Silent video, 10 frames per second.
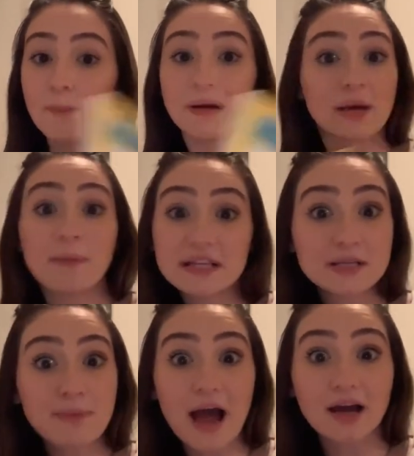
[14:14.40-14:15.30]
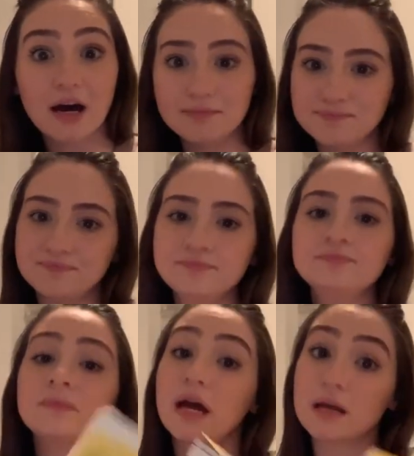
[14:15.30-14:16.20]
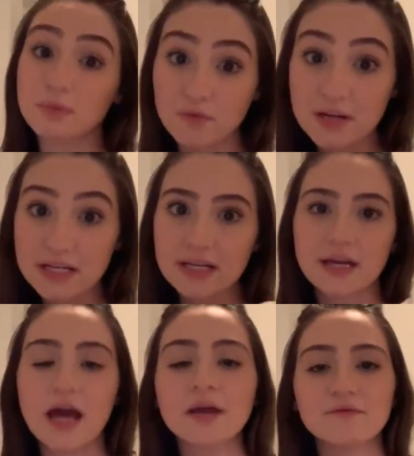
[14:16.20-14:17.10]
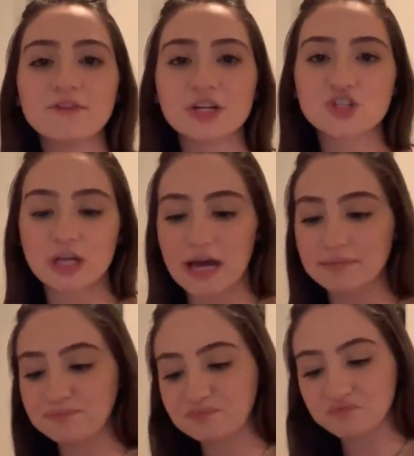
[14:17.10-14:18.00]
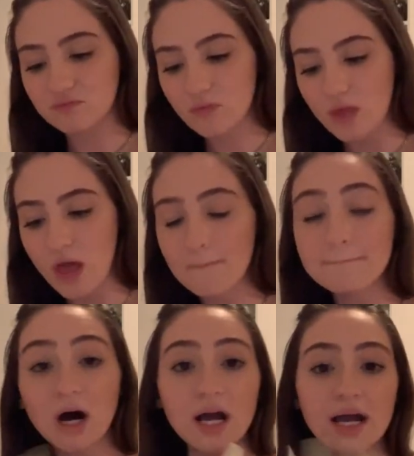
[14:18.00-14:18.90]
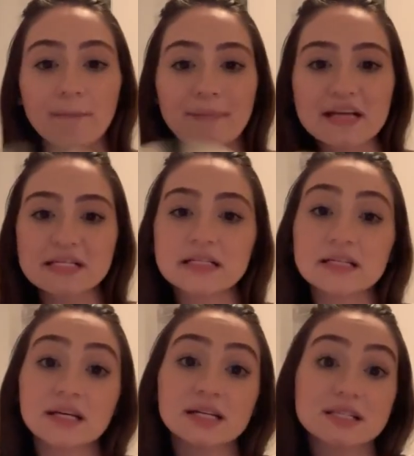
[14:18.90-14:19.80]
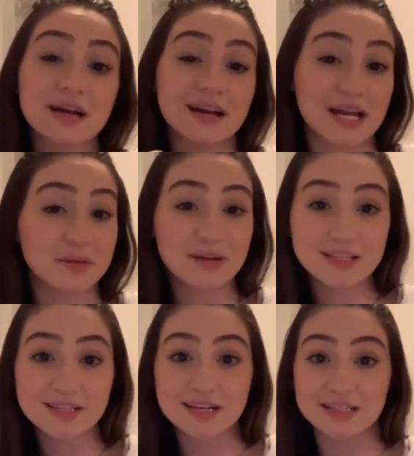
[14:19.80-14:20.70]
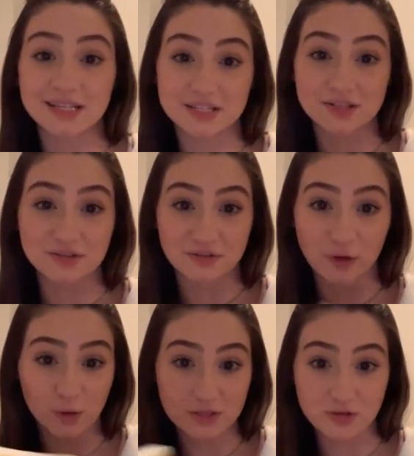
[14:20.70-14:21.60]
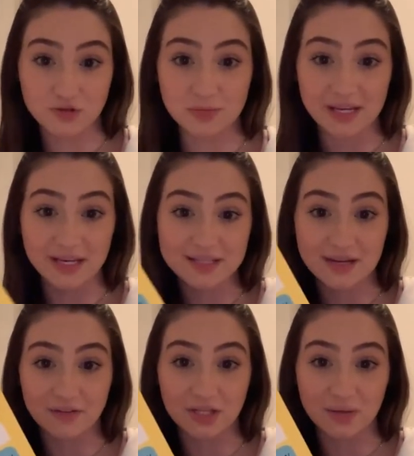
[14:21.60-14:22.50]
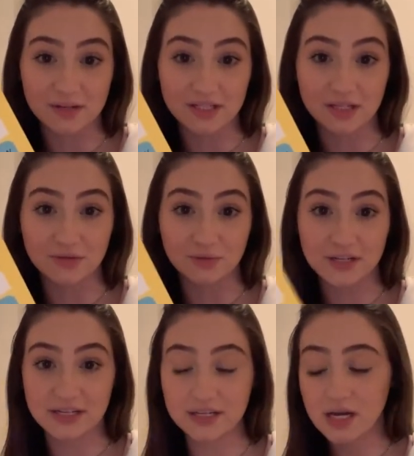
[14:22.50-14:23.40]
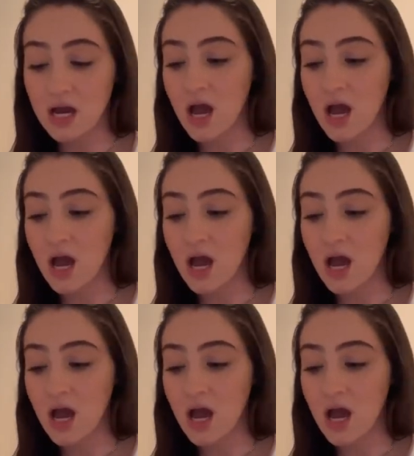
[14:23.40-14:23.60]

But I picked it back up, and I've been reading it again. I'm finishing it. But basically, it's anybody that's like addicted to their phone and social media, it's definitely a really good read.